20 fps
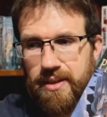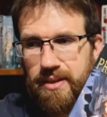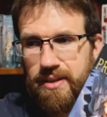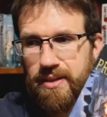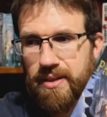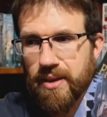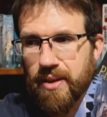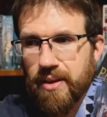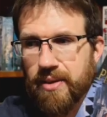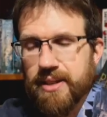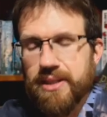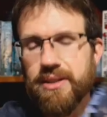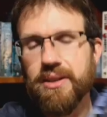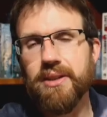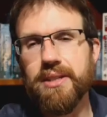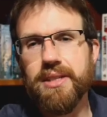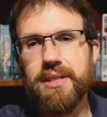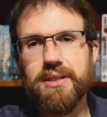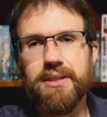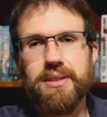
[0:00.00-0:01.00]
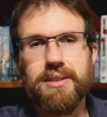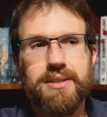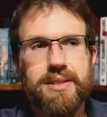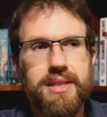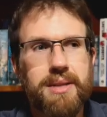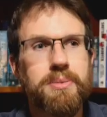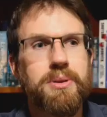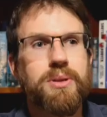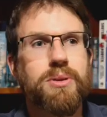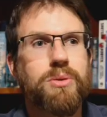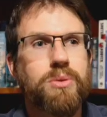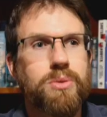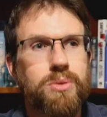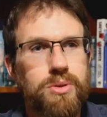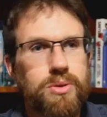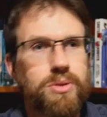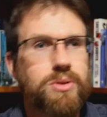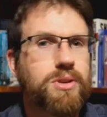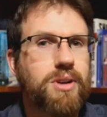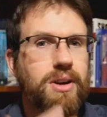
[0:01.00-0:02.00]
He's not your typical
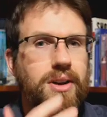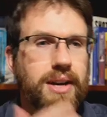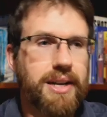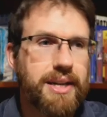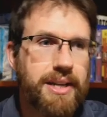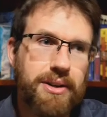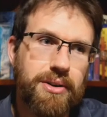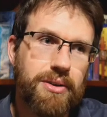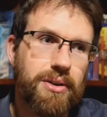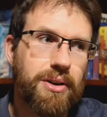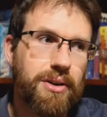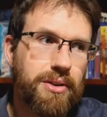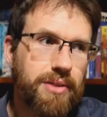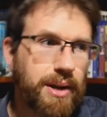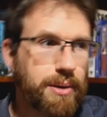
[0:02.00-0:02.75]
good guy hero.